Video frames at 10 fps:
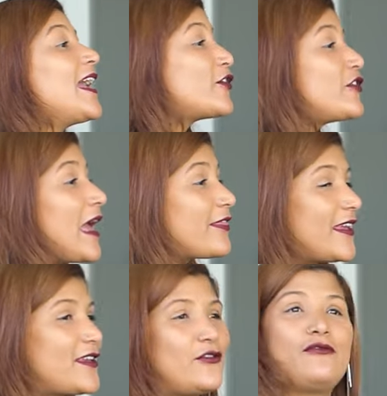I agree. I
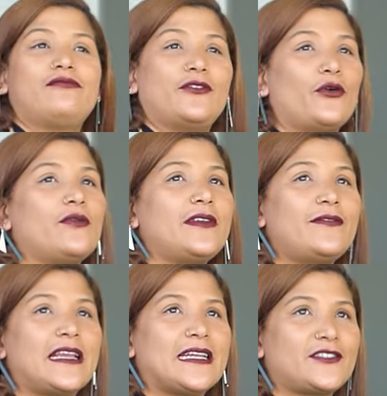think, you, you know,
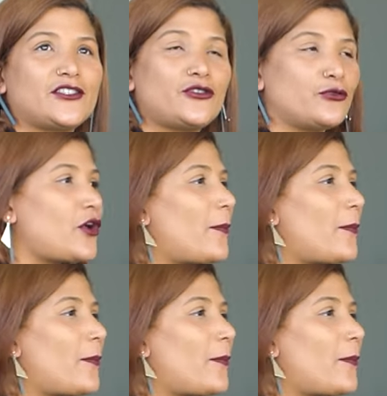even like just your